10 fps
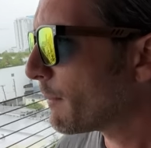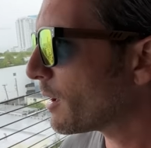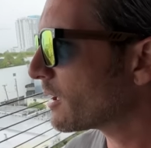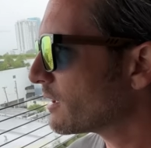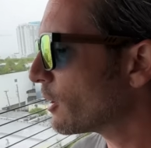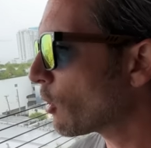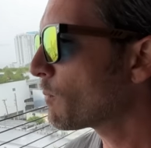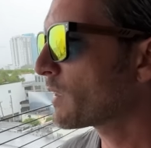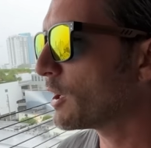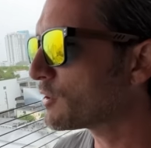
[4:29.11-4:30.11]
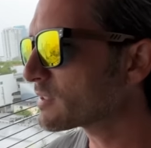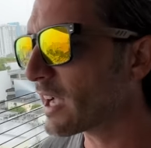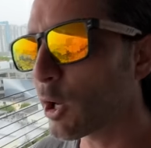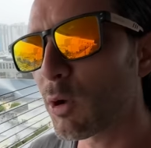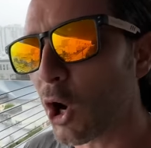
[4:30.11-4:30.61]
But, you know, it just
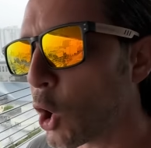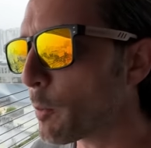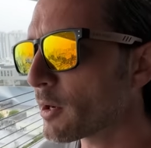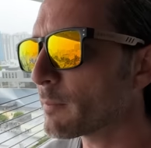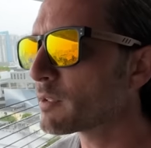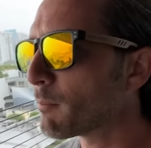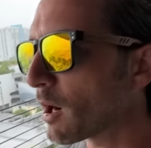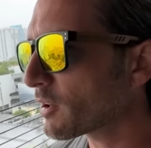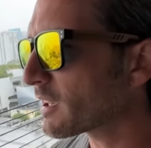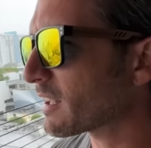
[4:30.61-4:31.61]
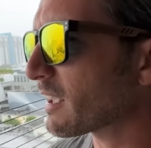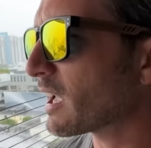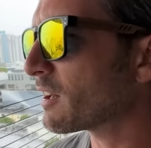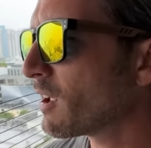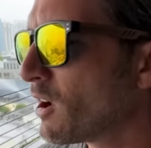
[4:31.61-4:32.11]
kind of would open up the market
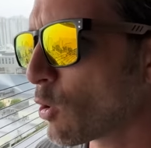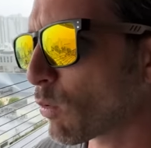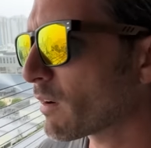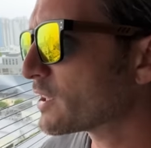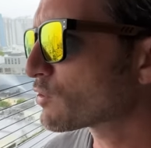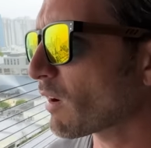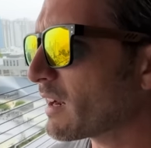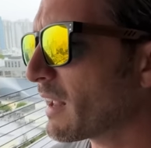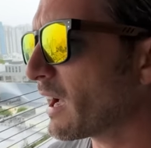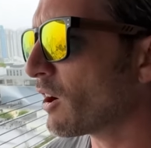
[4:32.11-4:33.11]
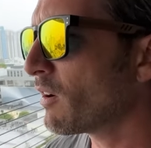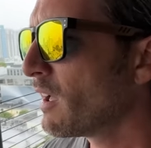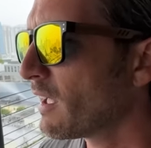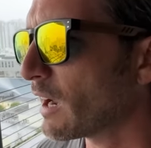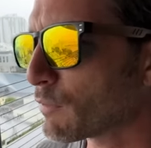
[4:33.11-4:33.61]
again. Whereas right now,
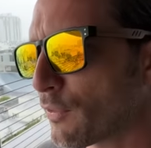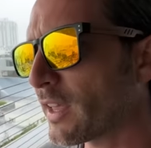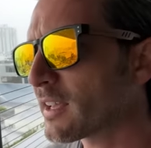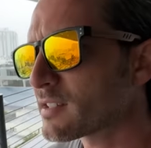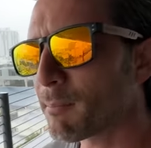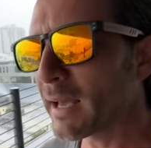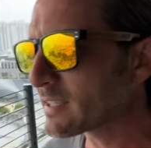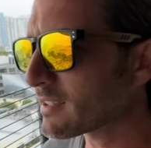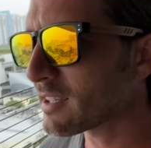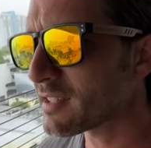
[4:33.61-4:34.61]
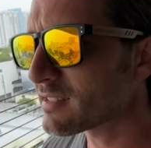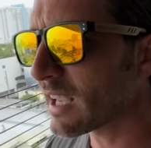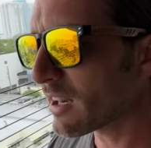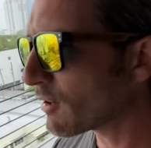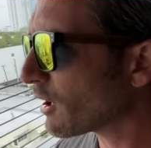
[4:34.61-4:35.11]
everything is a Mexican
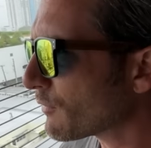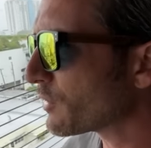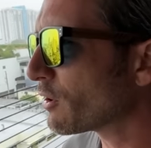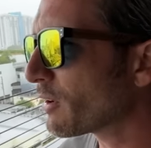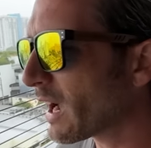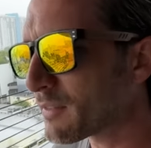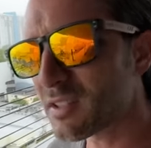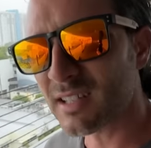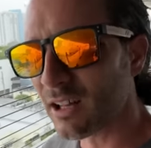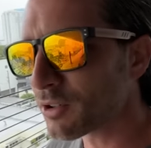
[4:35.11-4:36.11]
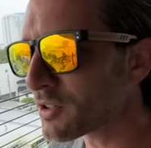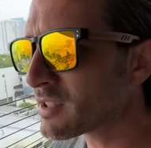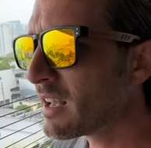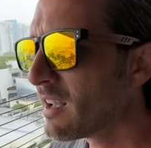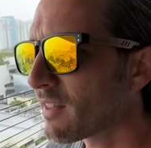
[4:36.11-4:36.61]
standoff. You know, you have
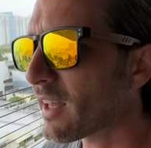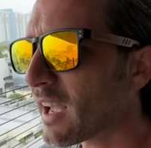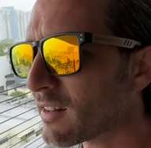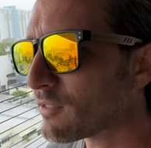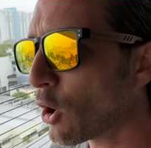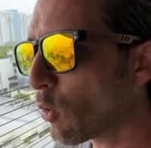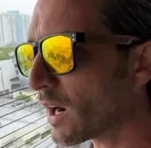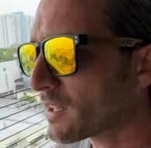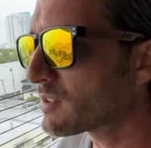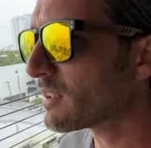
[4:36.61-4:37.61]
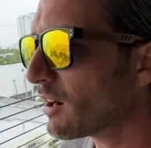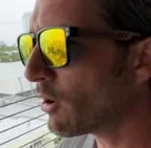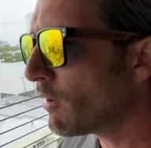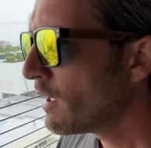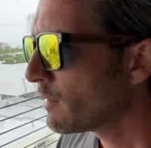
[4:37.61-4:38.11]
sellers that don't want to
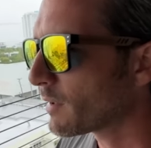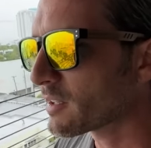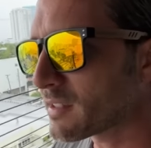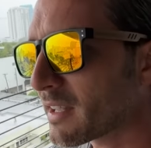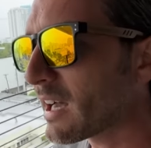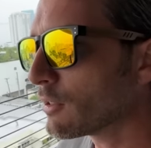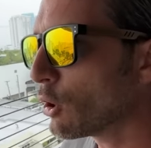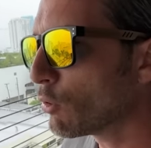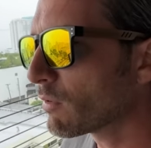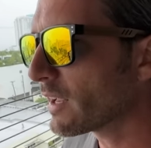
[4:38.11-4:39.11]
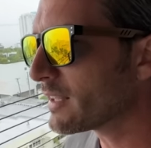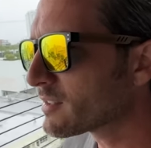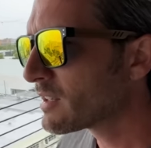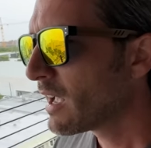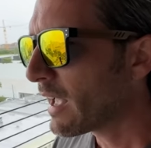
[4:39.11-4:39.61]
sell because they got low
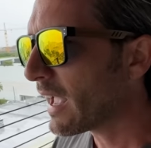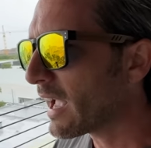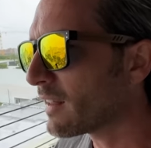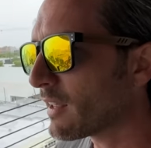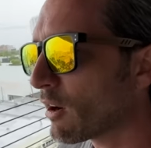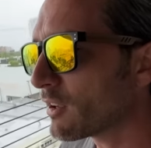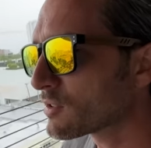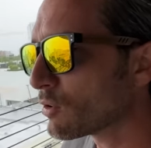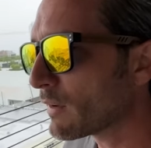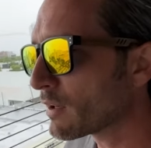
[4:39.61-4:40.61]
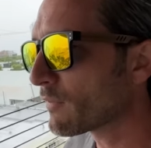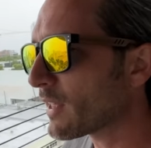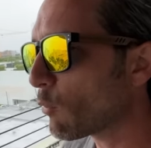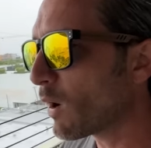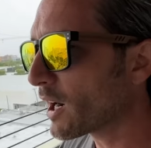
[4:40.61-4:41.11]
rates. And they also, even if
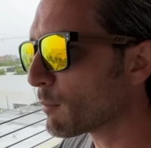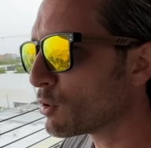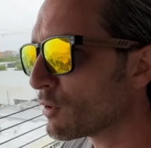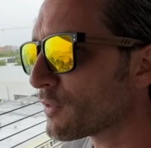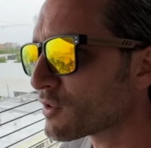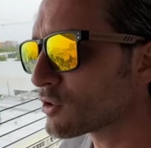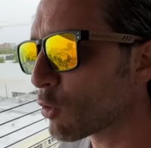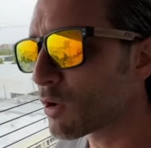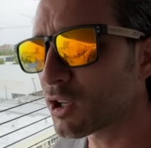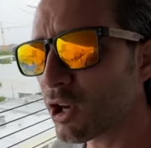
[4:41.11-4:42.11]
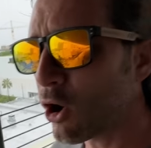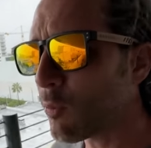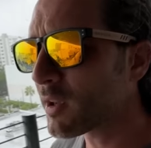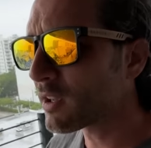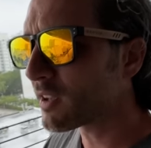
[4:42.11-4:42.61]
they want to move, there's nowhere to go
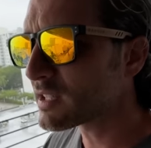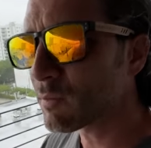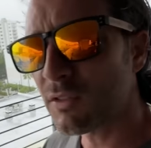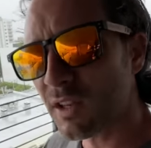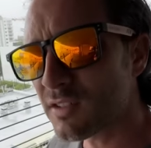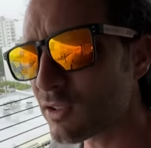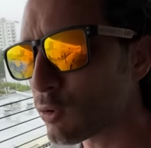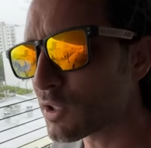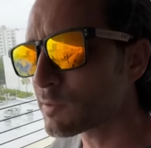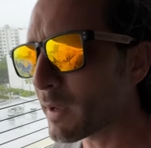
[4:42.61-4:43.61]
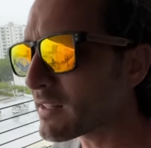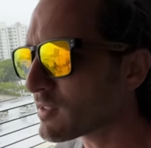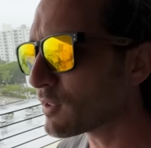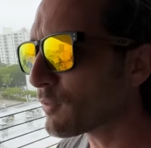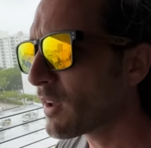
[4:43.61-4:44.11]
because everything's too
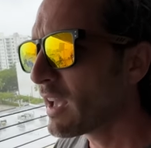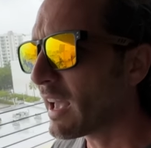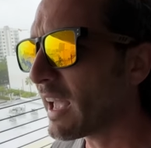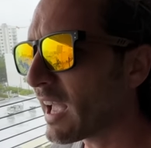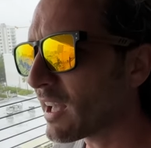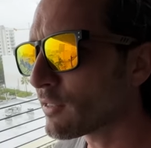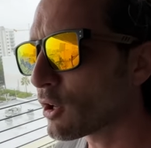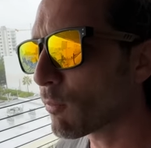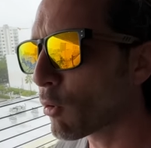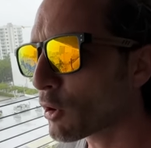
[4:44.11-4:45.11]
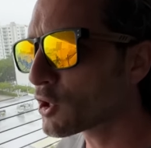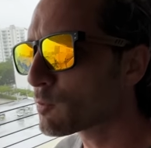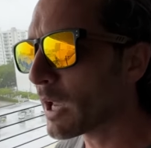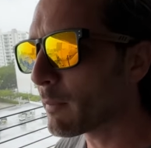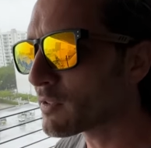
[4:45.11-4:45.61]
expensive. And their
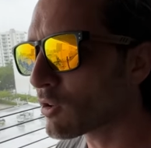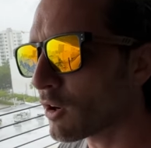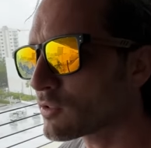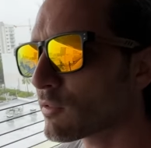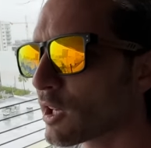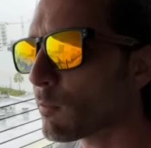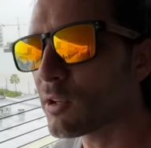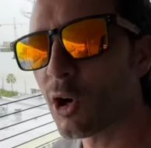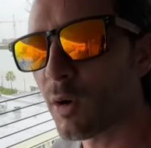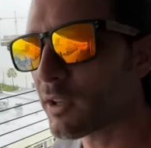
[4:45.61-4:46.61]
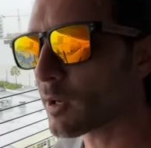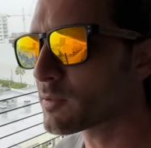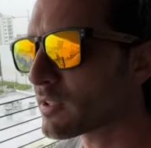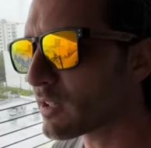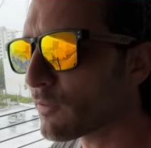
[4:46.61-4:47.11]
mortgage payment's also going to be going up
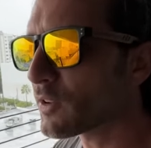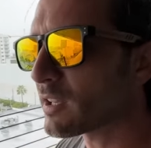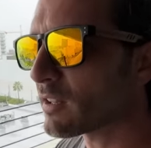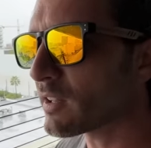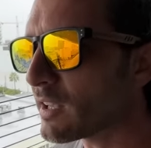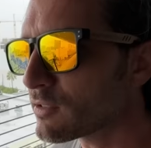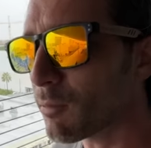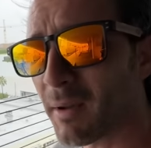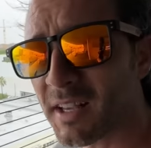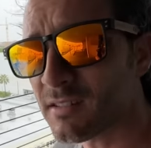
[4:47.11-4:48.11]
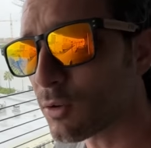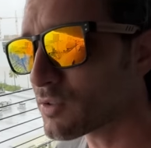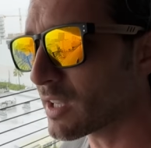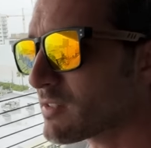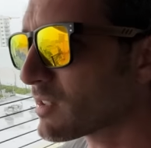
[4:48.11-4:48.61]
significantly. So it makes no
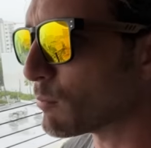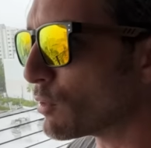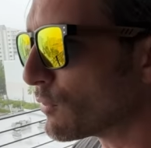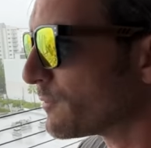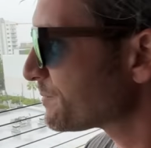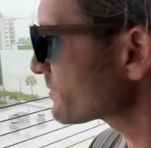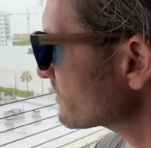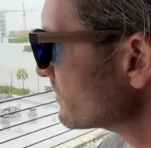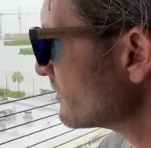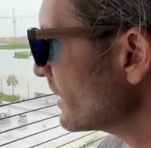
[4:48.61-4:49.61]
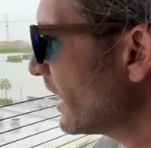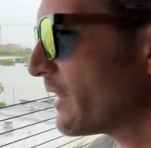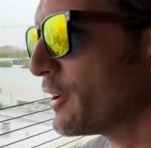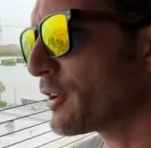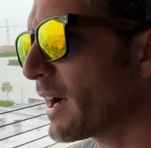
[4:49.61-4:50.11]
sense to move. And
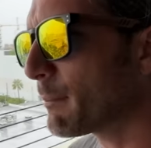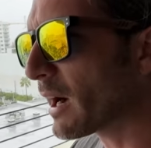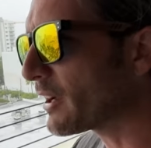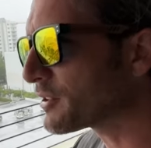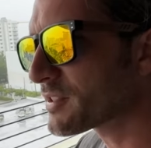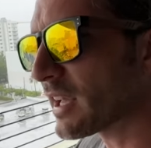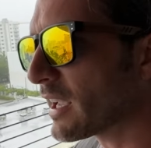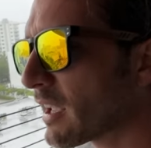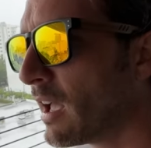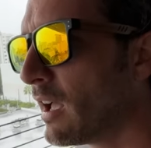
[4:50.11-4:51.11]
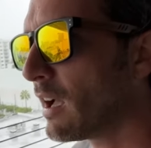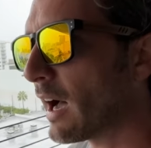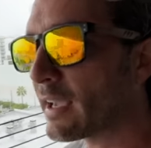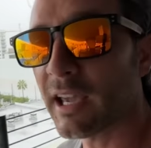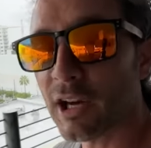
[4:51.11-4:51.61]
then you got buyers saying,
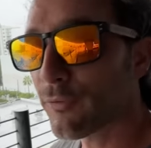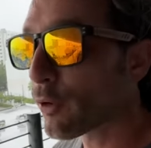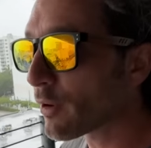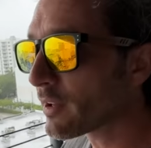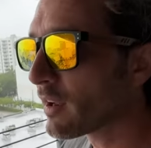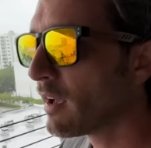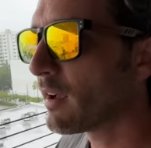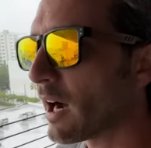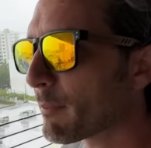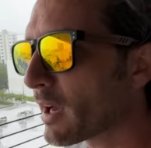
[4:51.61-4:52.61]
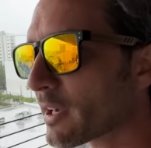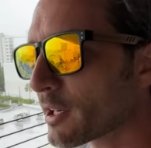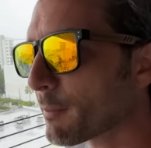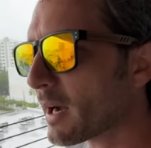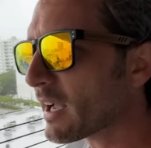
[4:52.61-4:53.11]
I can't afford it. I'm not
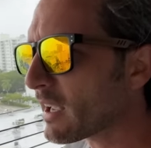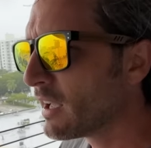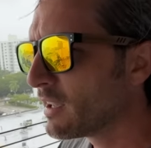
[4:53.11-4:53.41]
going to buy.